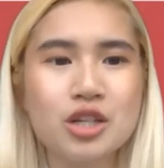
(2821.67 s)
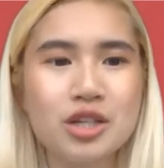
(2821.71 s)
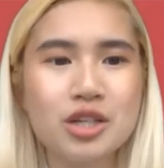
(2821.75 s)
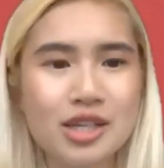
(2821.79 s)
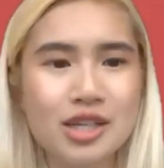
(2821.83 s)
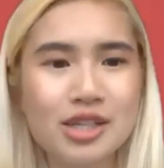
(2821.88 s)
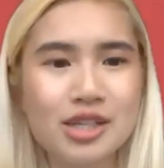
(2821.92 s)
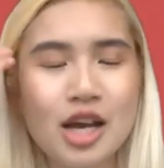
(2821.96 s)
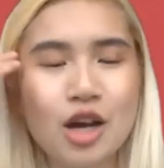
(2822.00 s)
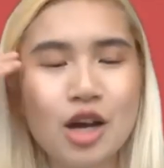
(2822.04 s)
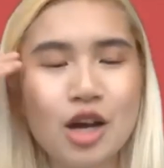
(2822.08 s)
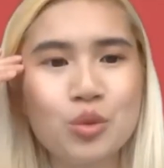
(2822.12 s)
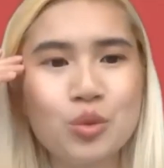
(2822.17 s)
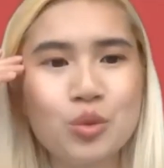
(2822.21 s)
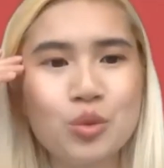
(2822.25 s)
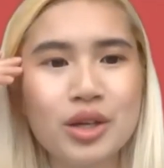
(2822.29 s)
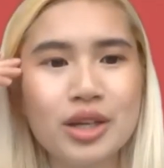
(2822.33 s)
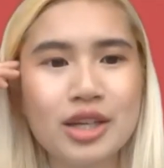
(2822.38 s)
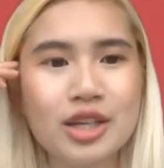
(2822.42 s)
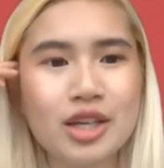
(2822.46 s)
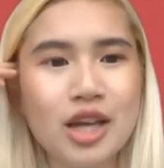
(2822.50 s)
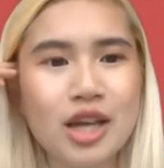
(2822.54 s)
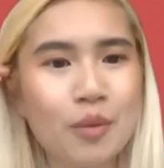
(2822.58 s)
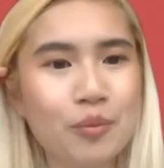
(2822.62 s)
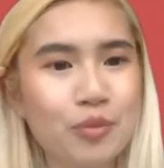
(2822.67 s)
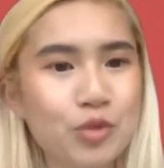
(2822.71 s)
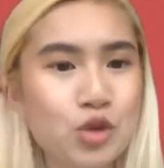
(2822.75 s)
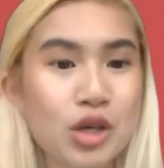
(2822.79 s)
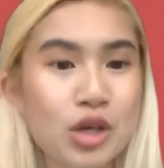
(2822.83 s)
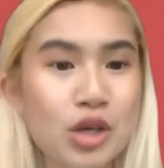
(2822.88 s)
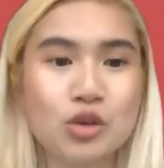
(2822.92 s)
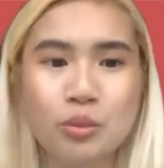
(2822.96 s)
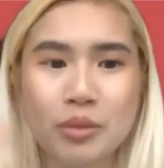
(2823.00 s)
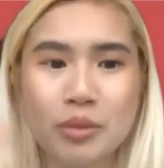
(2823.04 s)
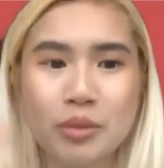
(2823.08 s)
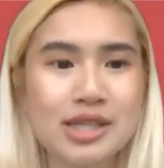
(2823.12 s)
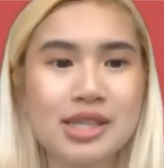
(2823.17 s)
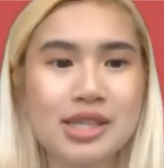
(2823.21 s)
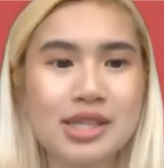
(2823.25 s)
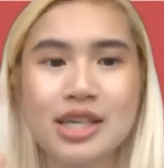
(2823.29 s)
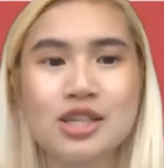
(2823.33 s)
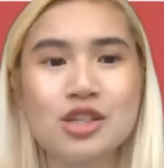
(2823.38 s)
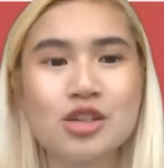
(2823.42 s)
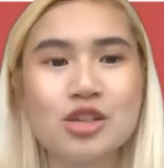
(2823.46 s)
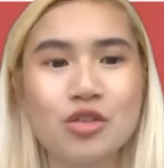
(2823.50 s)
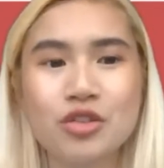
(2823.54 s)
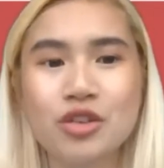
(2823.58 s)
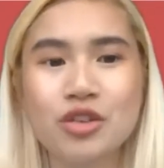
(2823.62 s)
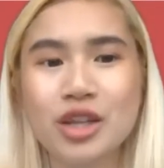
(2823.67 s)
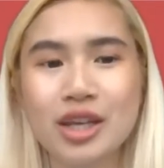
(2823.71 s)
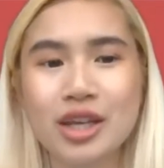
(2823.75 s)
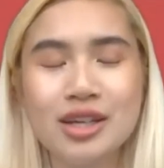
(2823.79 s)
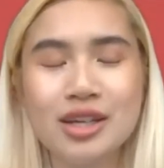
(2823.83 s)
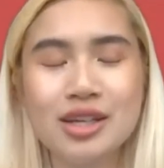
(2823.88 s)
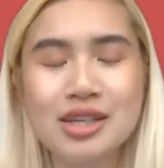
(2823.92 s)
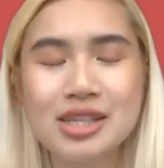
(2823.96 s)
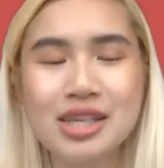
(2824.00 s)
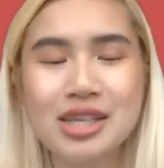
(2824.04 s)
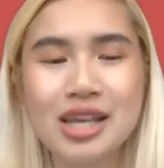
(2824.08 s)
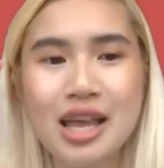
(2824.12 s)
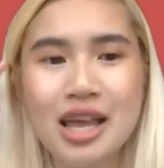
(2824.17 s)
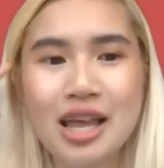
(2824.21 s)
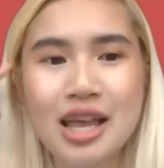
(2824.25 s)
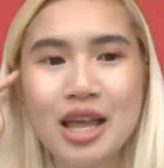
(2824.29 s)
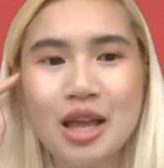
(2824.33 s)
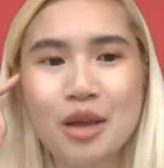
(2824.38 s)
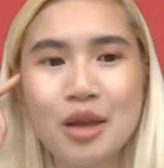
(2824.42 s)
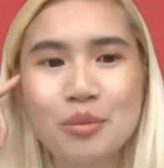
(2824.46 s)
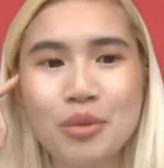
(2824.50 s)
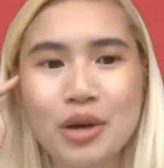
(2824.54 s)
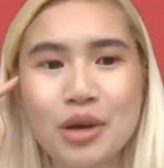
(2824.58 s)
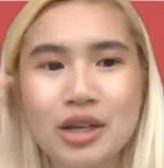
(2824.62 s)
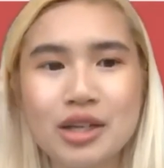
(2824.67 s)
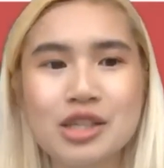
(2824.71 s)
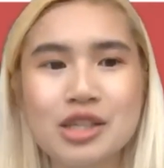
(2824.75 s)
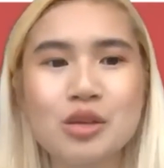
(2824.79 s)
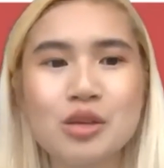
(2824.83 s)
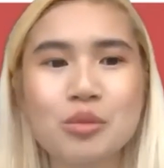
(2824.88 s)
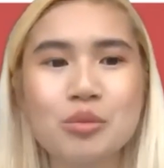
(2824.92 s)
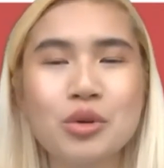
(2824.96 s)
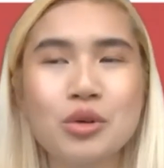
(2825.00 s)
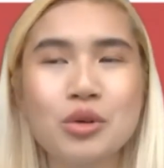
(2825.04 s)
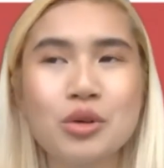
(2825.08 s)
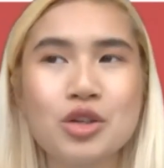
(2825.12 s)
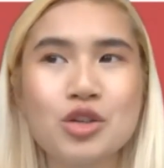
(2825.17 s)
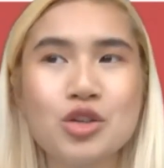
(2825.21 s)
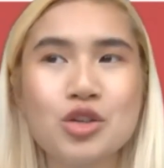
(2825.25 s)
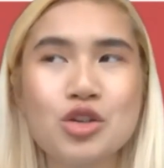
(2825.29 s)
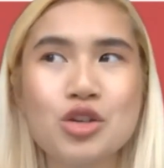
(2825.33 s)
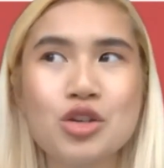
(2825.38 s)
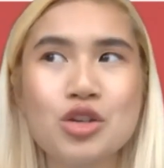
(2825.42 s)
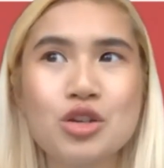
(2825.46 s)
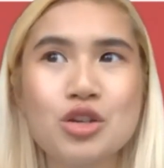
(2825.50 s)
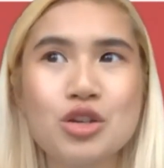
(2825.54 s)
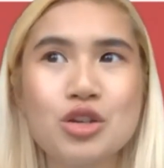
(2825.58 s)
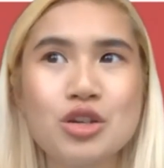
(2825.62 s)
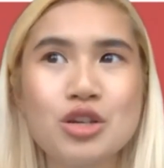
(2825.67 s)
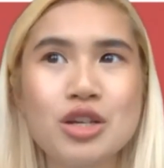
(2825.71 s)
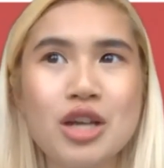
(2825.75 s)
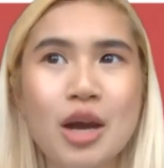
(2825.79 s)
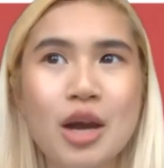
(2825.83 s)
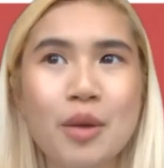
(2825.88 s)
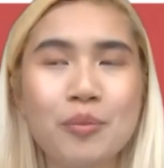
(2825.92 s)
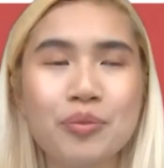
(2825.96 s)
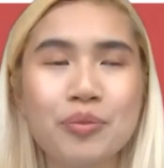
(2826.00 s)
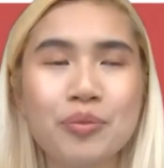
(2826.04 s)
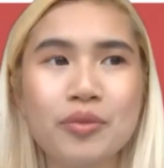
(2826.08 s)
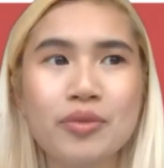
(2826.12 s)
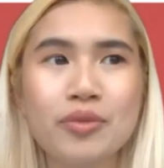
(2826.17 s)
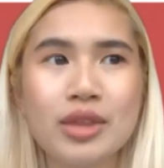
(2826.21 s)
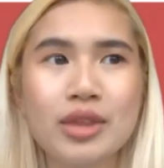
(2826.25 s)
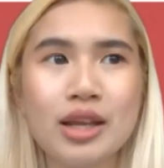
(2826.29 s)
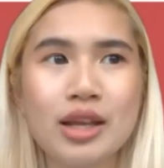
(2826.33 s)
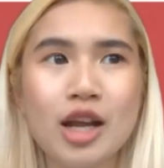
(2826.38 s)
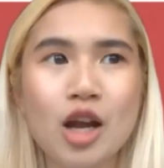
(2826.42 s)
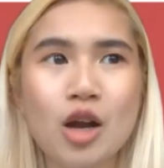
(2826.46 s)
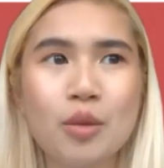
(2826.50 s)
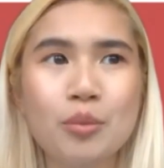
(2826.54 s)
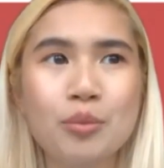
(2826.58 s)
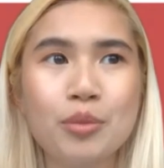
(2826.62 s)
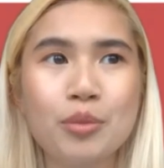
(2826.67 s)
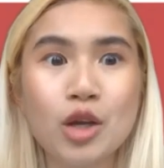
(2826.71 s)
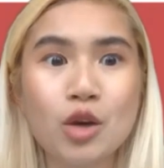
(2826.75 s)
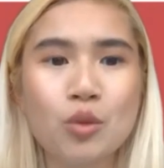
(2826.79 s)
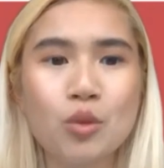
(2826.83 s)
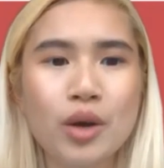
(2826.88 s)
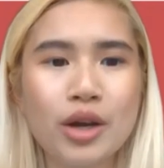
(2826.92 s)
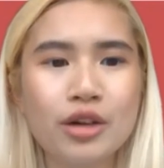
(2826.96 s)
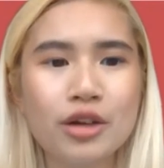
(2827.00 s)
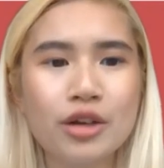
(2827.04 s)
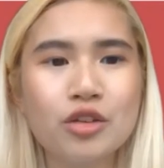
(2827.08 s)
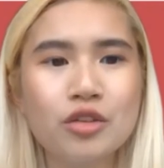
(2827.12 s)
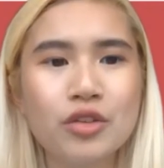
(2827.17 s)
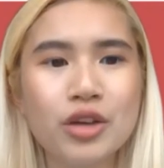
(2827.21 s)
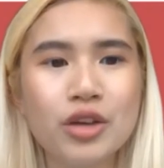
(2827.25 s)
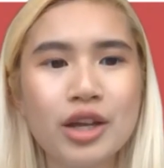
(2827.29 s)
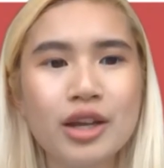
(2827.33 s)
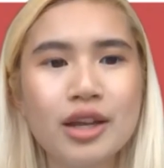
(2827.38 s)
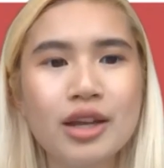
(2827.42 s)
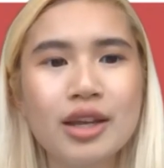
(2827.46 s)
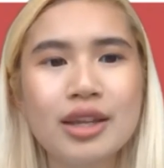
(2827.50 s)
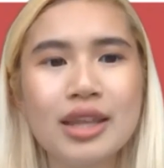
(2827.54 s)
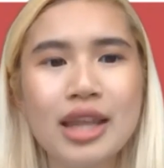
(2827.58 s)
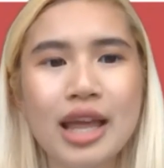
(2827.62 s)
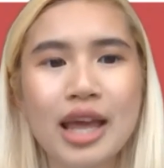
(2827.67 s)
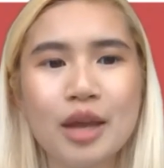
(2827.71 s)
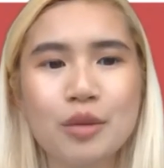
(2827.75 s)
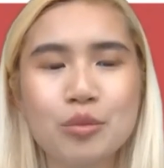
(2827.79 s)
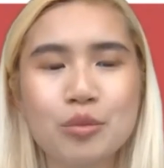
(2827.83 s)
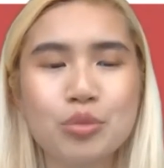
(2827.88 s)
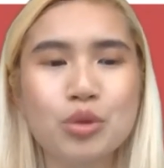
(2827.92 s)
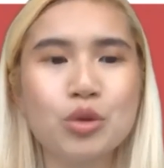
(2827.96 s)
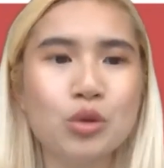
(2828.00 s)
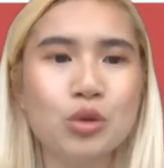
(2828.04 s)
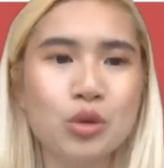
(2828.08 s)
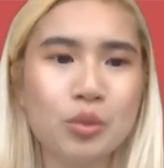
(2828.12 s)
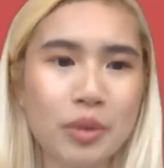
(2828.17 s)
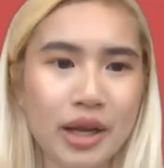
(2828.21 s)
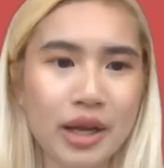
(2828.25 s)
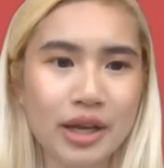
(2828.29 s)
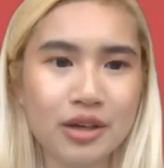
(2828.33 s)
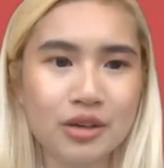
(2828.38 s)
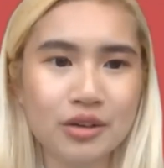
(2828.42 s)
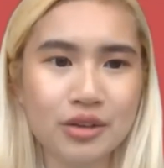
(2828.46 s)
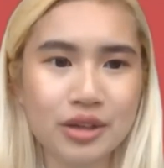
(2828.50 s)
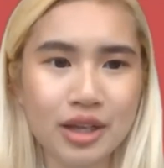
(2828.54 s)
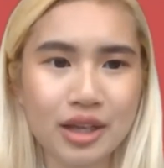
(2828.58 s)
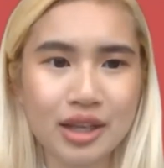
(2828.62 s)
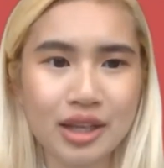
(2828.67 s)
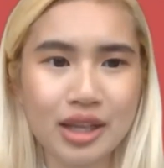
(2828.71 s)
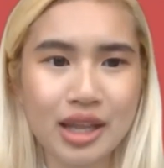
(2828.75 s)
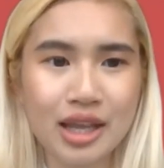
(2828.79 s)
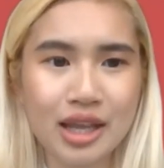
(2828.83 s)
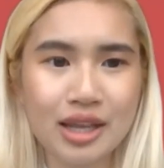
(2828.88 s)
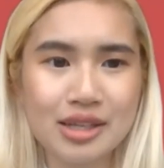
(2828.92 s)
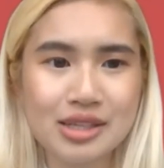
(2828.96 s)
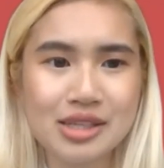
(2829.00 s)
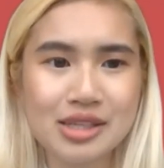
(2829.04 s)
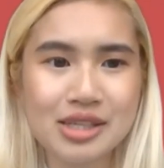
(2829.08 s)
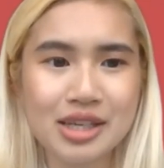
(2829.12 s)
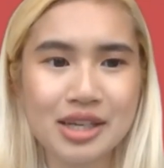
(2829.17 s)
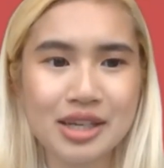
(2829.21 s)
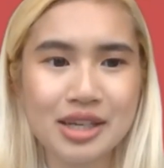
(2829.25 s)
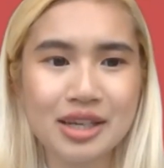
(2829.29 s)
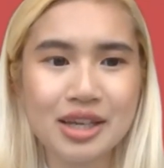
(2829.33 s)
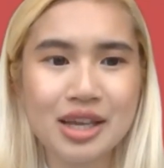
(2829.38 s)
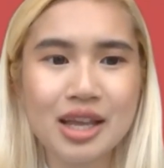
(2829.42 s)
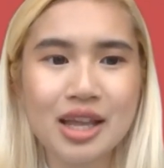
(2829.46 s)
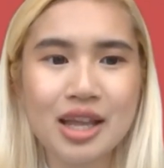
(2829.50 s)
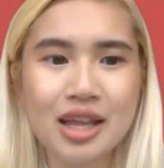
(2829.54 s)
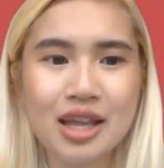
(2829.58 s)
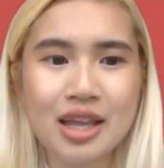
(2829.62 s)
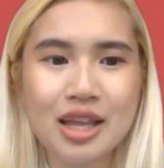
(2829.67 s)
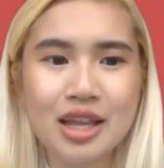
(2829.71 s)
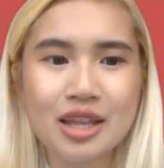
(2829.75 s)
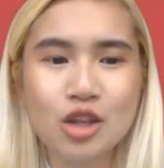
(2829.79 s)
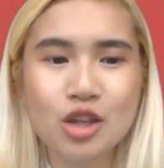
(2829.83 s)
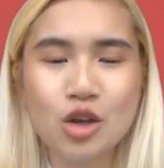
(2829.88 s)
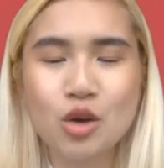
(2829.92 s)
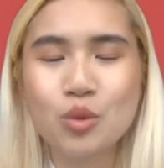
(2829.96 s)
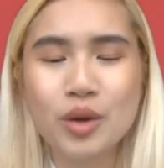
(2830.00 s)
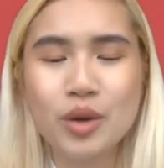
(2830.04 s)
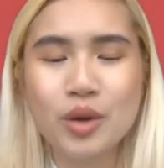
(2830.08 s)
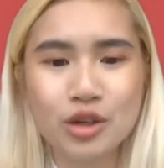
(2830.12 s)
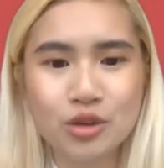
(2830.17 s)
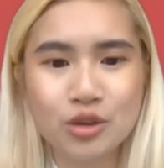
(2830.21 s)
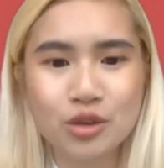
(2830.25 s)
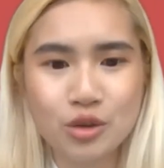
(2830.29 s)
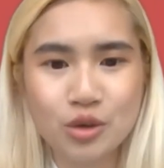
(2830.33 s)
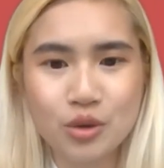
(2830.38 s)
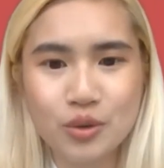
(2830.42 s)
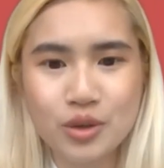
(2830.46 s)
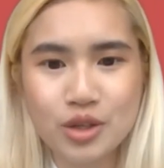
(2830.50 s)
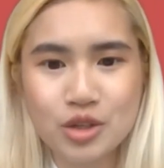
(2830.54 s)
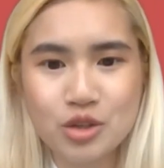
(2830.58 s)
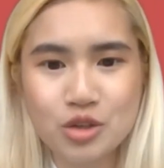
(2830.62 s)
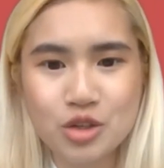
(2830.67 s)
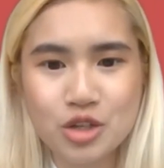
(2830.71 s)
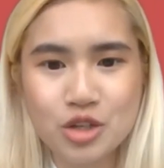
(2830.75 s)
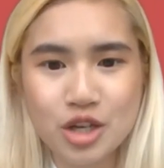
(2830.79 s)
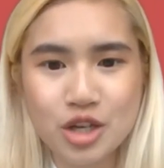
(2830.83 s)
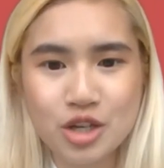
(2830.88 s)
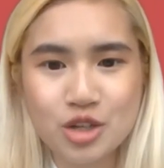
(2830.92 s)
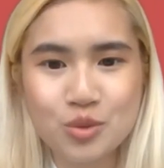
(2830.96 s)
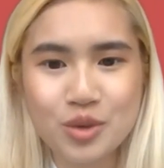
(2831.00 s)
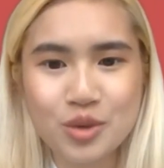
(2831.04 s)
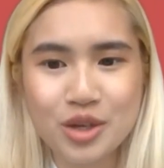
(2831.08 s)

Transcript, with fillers: That's how we um, try to make sense of things, but it's important to um, be aware of it and pull back on it and say, no, we are not going to judge.